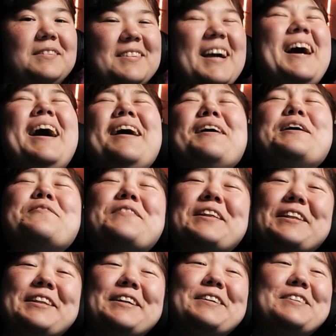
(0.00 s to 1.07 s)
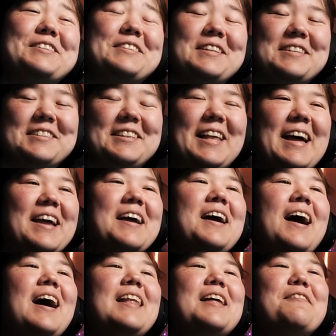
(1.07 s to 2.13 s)
Even Luce is like,
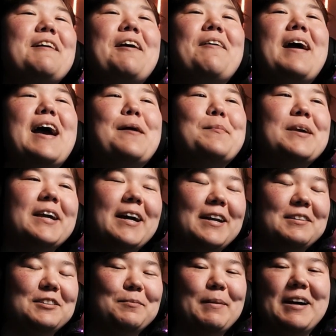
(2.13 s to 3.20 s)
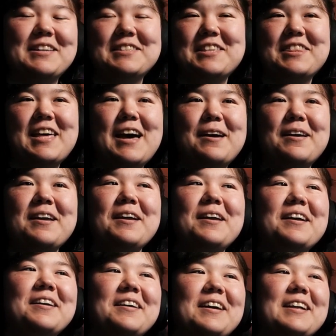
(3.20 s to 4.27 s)
I love how Amity kind of smiles at that.
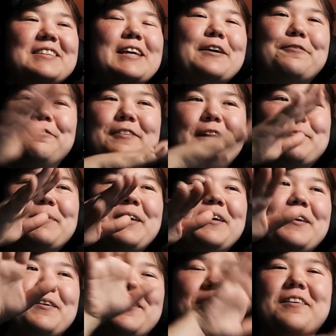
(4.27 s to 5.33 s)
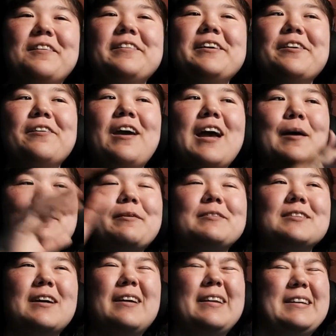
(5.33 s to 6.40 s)
It's like flipped. Earlier, Amity was
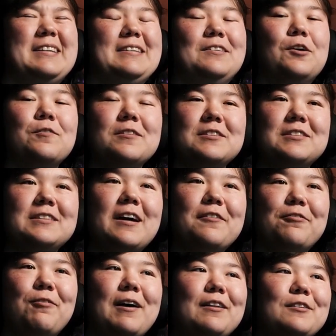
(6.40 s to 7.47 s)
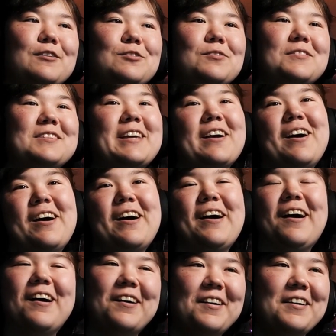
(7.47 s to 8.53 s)
kind of like over stuff while Luce was like,
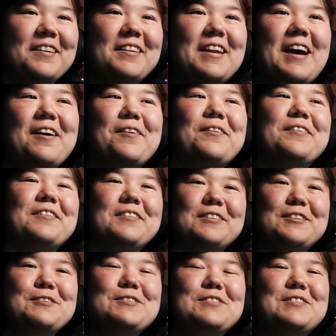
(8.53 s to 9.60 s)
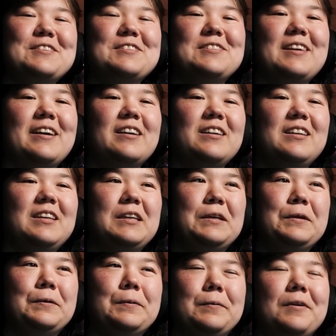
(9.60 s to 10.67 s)
aw. Now, Luce is like,
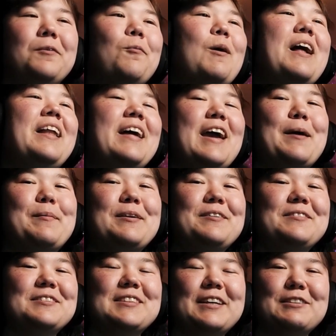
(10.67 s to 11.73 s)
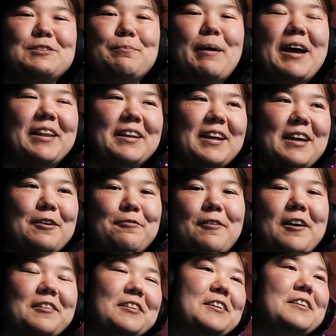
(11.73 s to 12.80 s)
ew. While Amity was like smiling at it
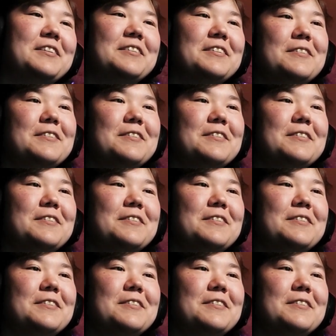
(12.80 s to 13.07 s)
fondly.